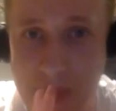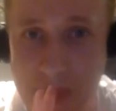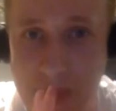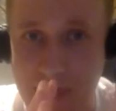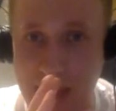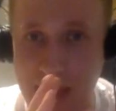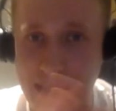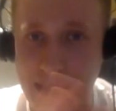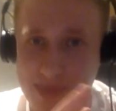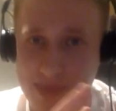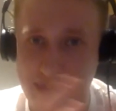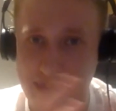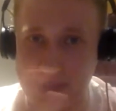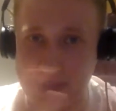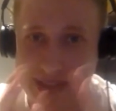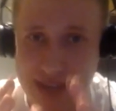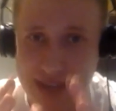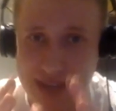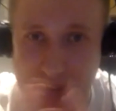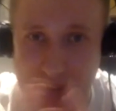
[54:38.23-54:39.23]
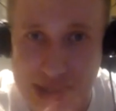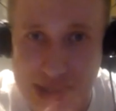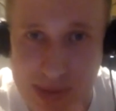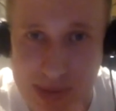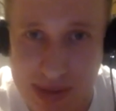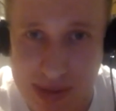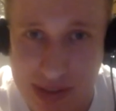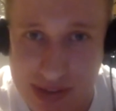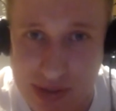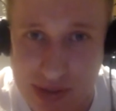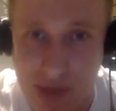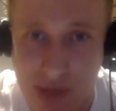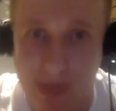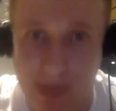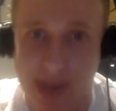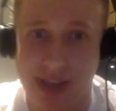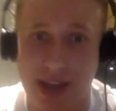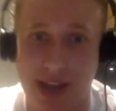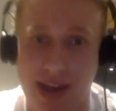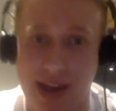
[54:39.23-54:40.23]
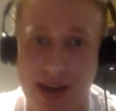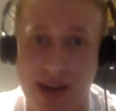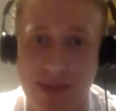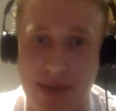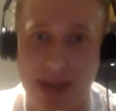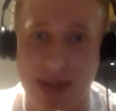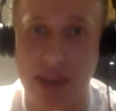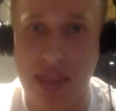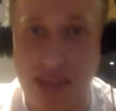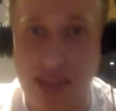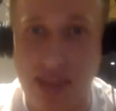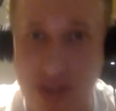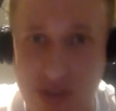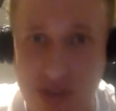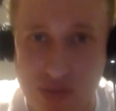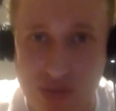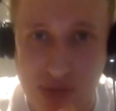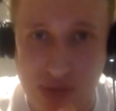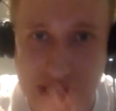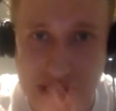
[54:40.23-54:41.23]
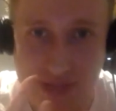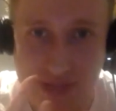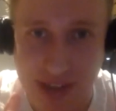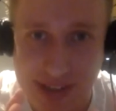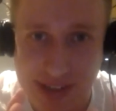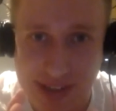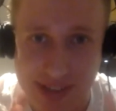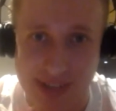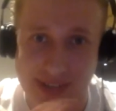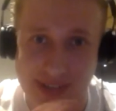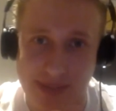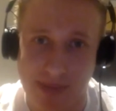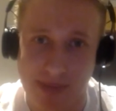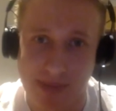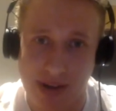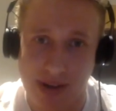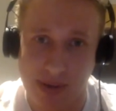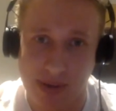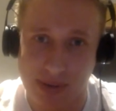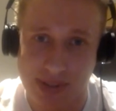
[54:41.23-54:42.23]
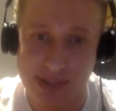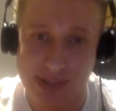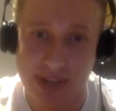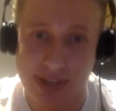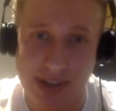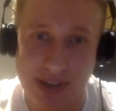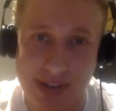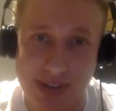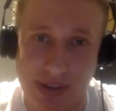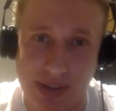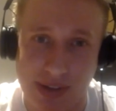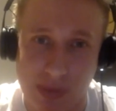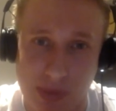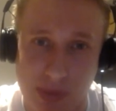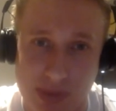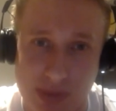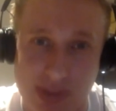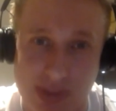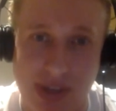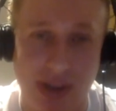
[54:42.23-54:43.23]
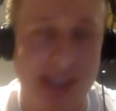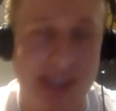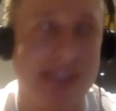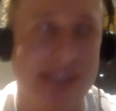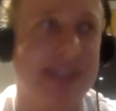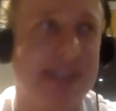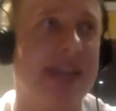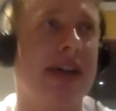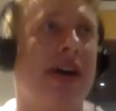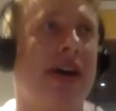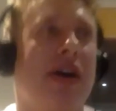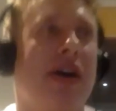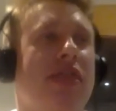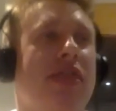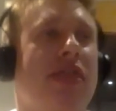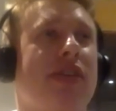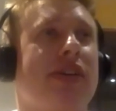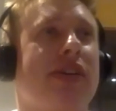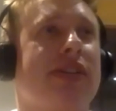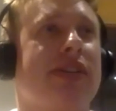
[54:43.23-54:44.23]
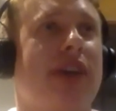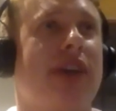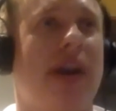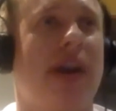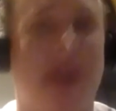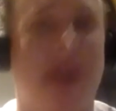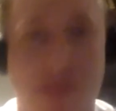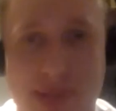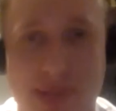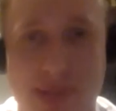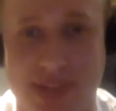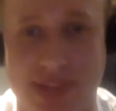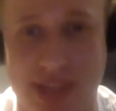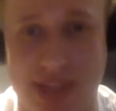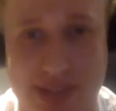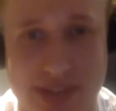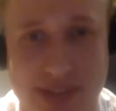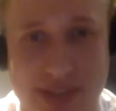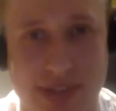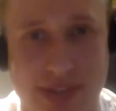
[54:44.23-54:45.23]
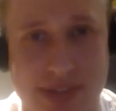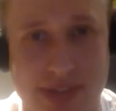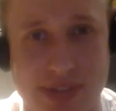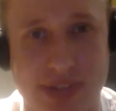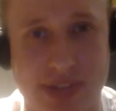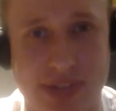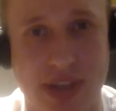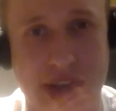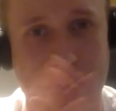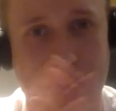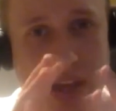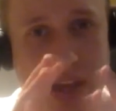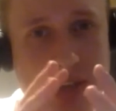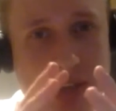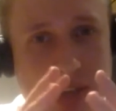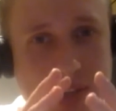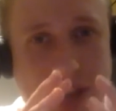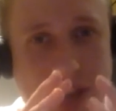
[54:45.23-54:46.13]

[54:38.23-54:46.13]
perhaps pivoting away to another topic. Um, another thing I was really fascinated by in your discussion was the idea that urban centres could